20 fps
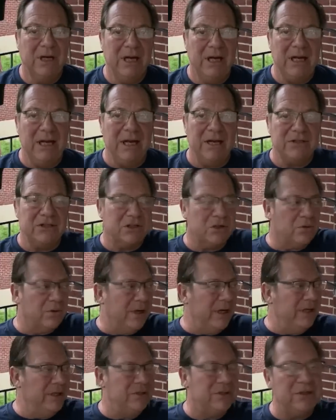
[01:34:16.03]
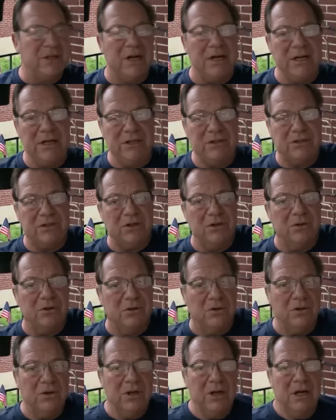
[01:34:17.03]
He has screens that he
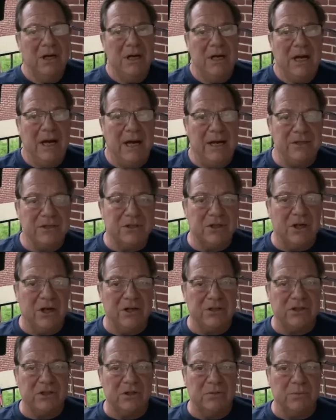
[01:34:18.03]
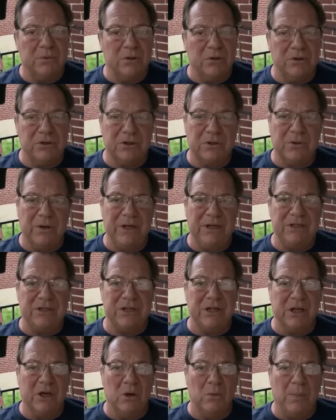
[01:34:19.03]
still has customer screens
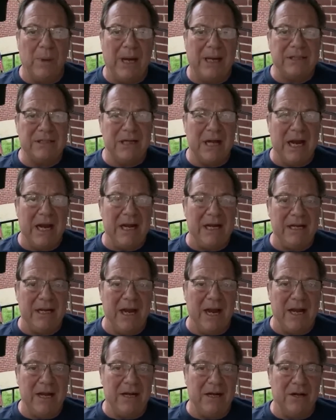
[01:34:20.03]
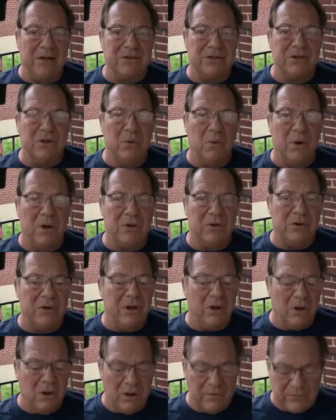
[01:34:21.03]
that go back to '88. He doesn't know whether
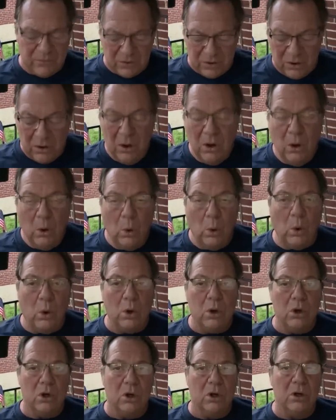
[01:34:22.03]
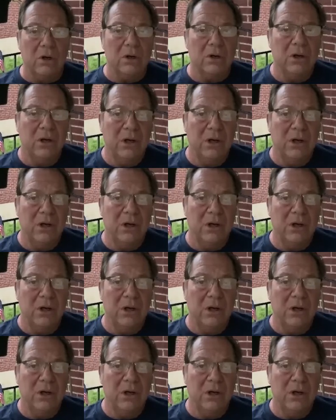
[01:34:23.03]
they'll ever order